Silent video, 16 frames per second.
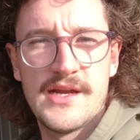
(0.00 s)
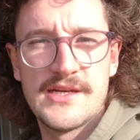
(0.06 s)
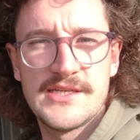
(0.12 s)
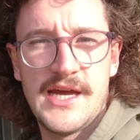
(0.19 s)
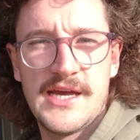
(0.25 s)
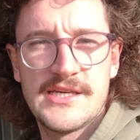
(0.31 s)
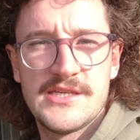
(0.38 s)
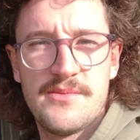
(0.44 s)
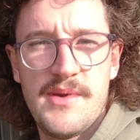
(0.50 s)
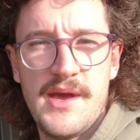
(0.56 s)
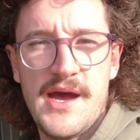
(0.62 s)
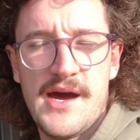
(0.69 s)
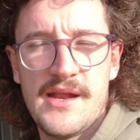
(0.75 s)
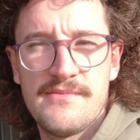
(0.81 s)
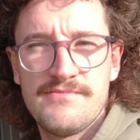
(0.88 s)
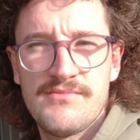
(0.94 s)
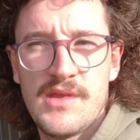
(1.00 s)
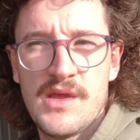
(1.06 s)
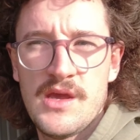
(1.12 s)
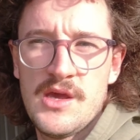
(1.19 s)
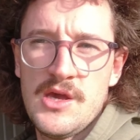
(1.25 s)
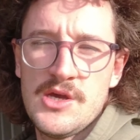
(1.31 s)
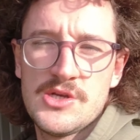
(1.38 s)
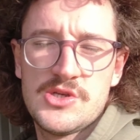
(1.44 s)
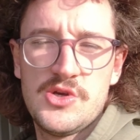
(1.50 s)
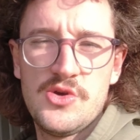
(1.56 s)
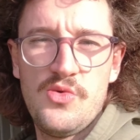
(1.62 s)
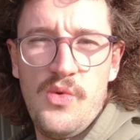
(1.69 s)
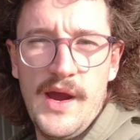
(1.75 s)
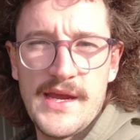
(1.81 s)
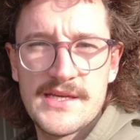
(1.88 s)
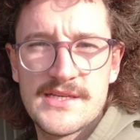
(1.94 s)
it takes about 2
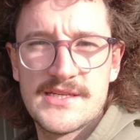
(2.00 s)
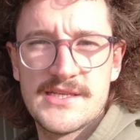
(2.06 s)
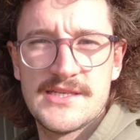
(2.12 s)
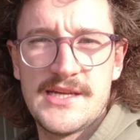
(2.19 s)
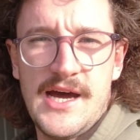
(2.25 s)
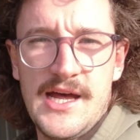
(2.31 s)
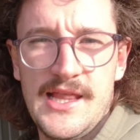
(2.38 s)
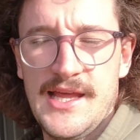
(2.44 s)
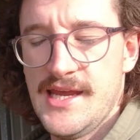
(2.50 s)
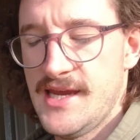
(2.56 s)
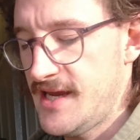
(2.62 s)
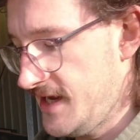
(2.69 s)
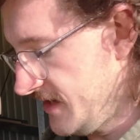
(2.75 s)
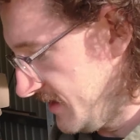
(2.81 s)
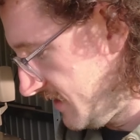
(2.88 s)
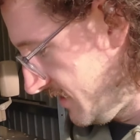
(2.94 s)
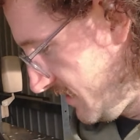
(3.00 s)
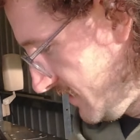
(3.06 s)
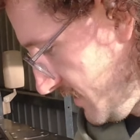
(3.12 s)
weeks to start leaking.